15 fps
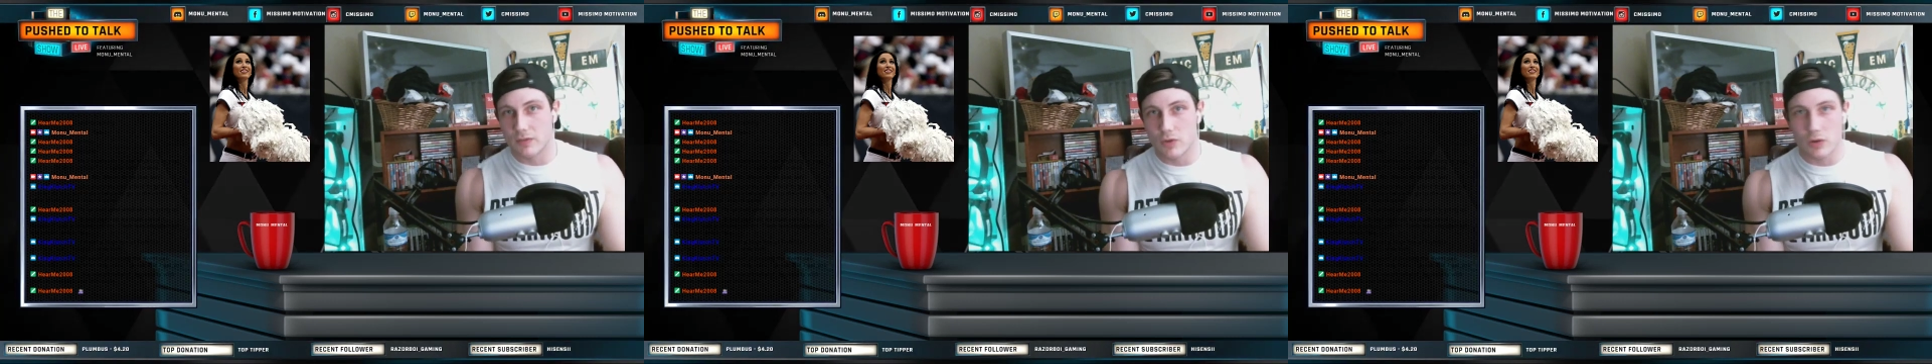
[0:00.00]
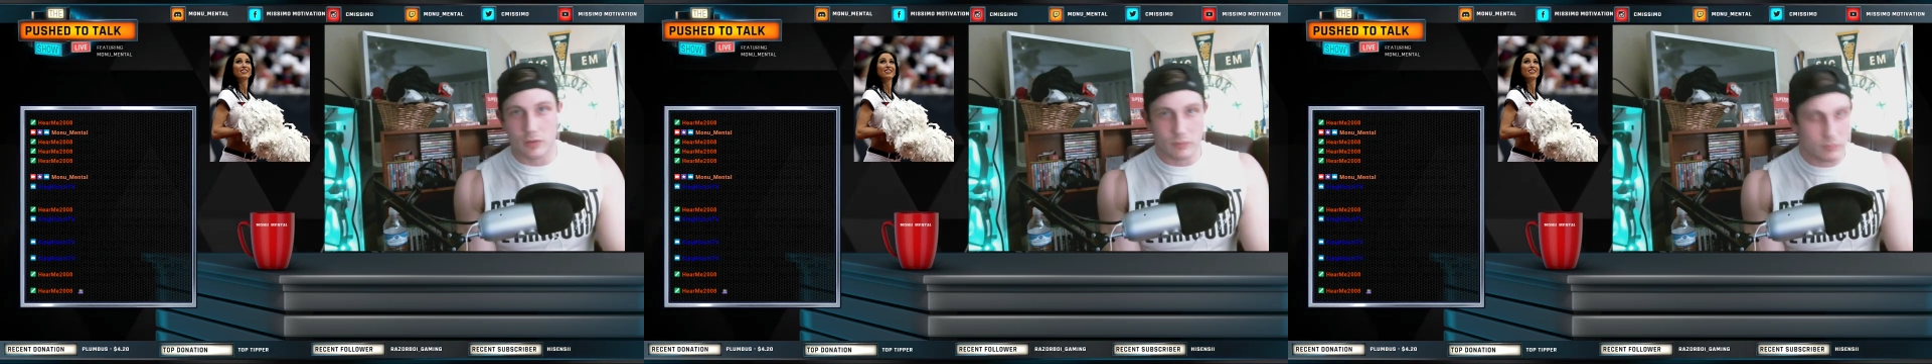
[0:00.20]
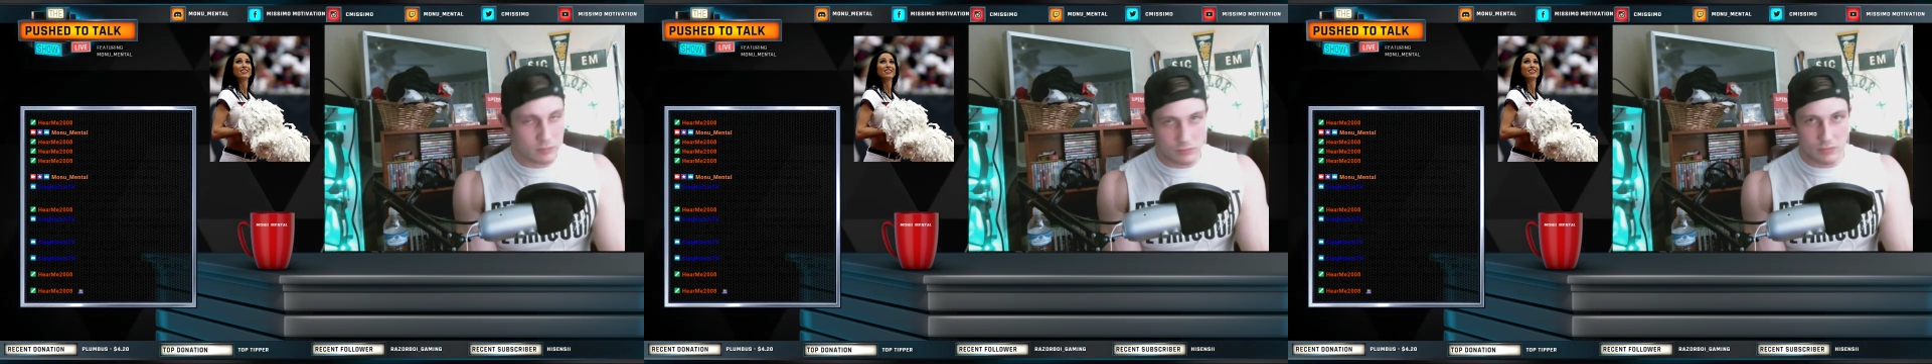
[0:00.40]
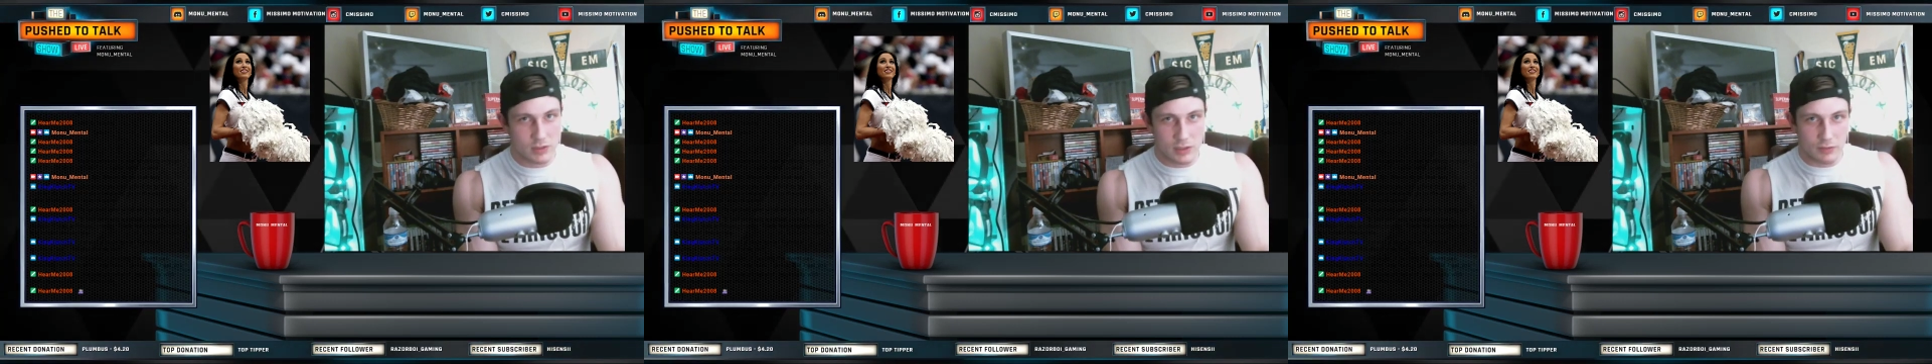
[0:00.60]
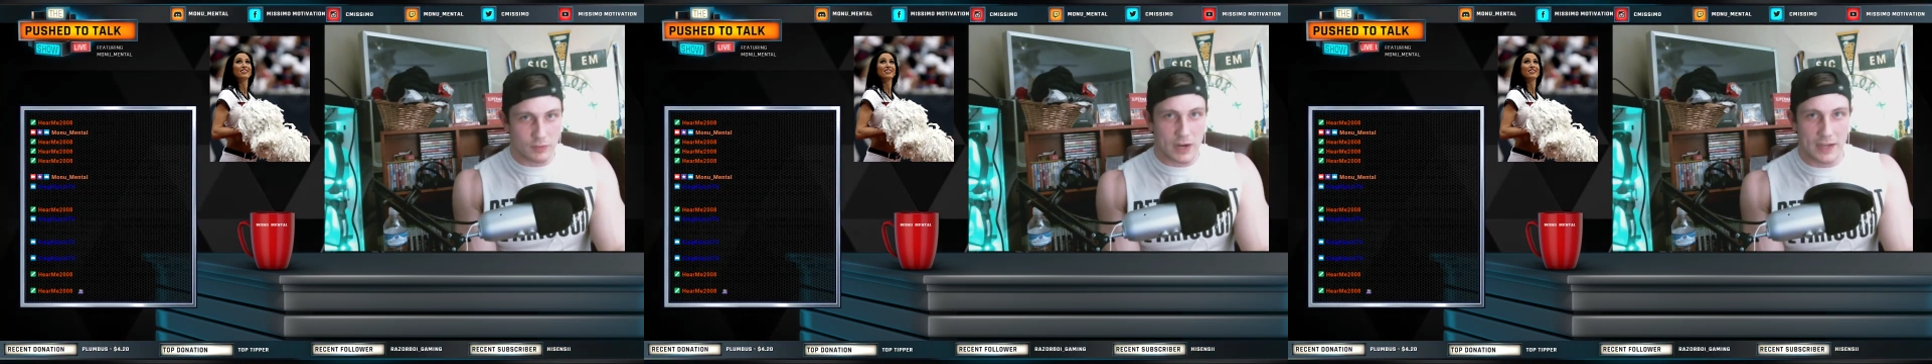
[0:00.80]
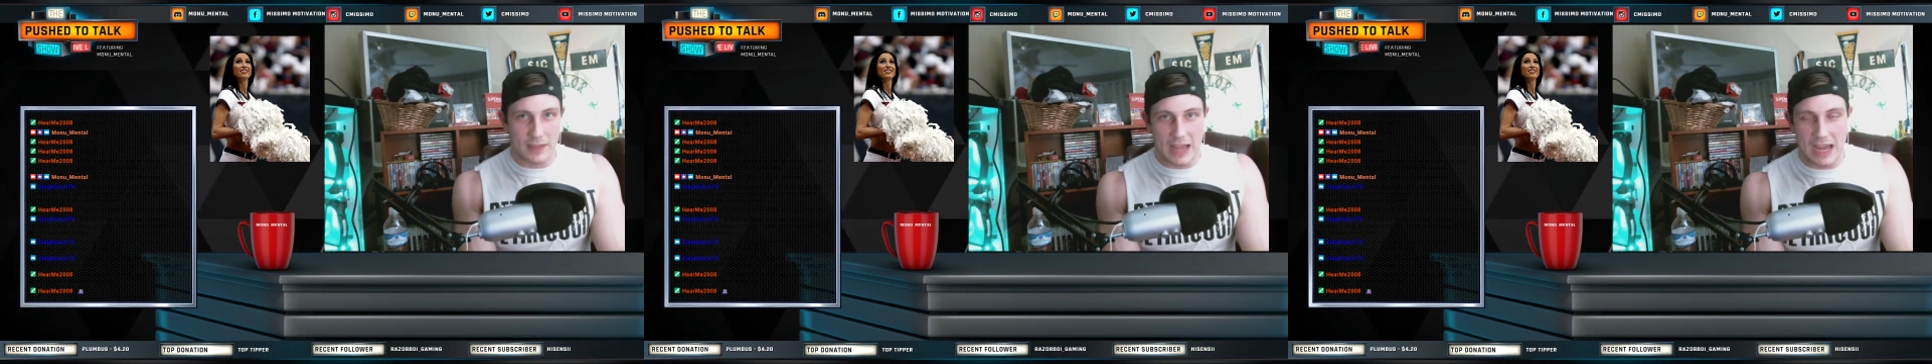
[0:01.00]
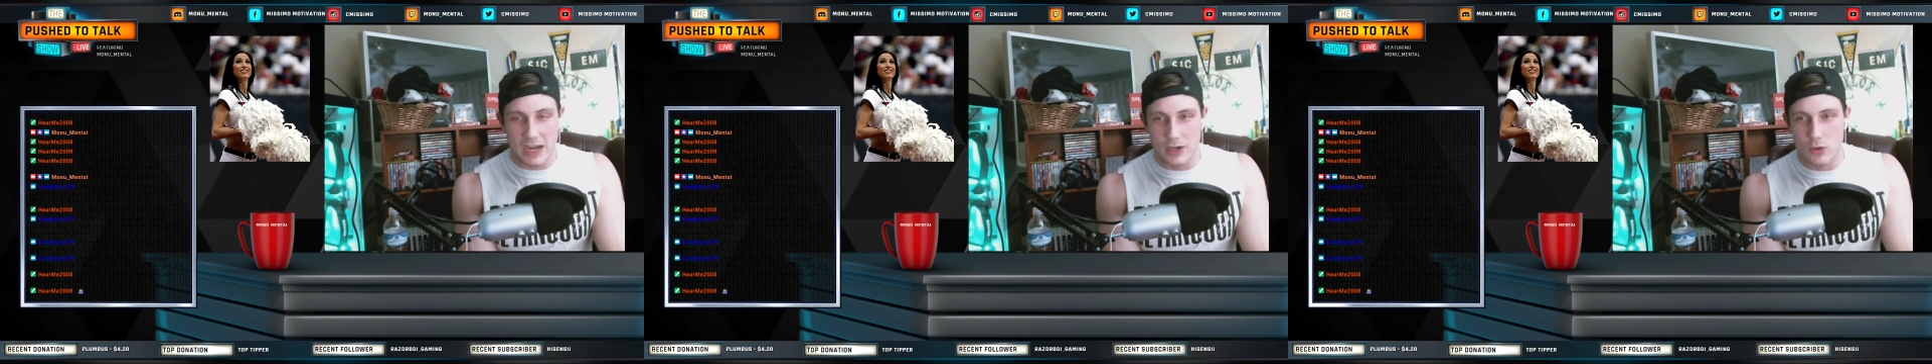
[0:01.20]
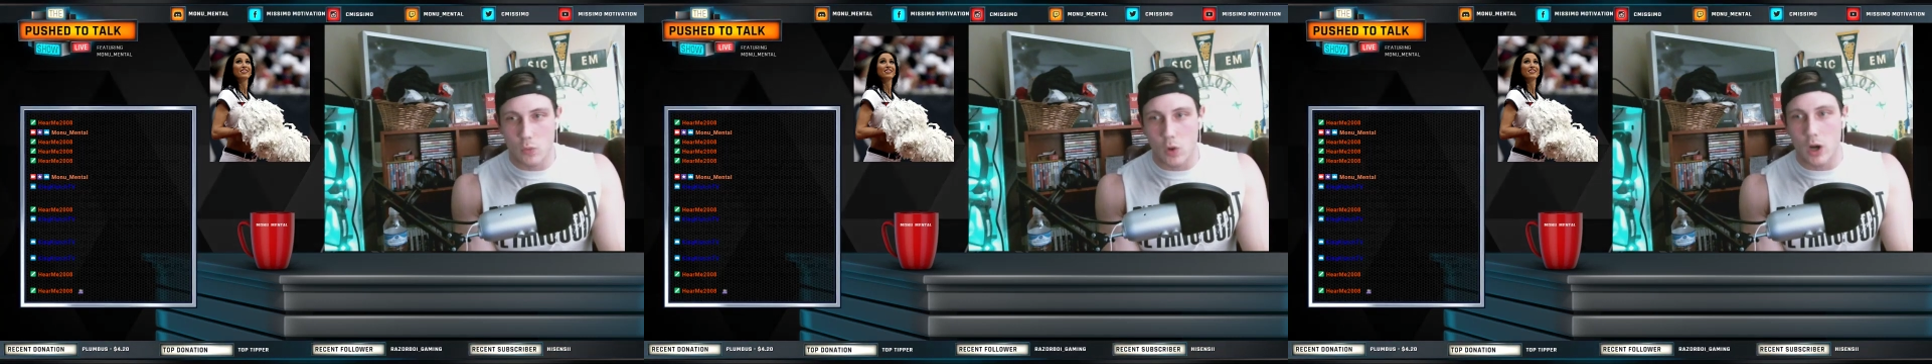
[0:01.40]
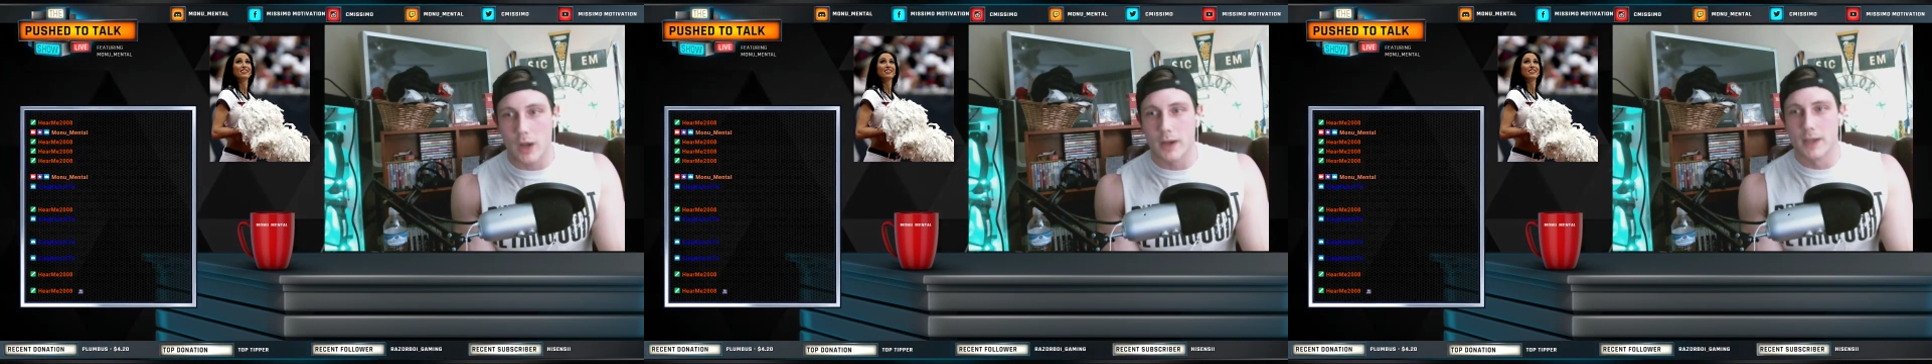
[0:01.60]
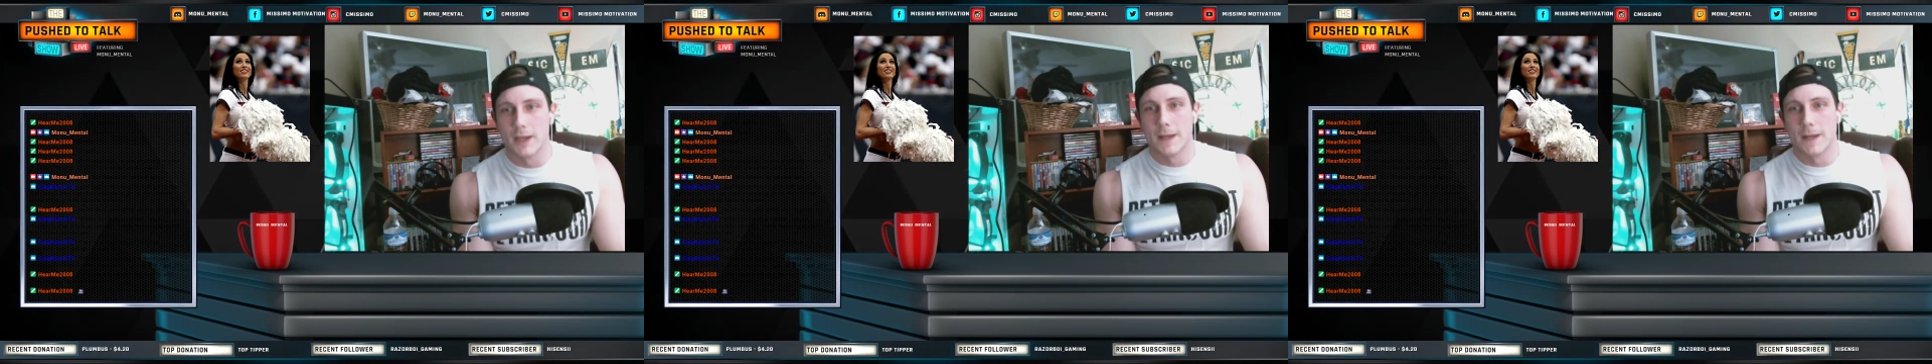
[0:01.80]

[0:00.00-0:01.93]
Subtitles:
You can define that how you want,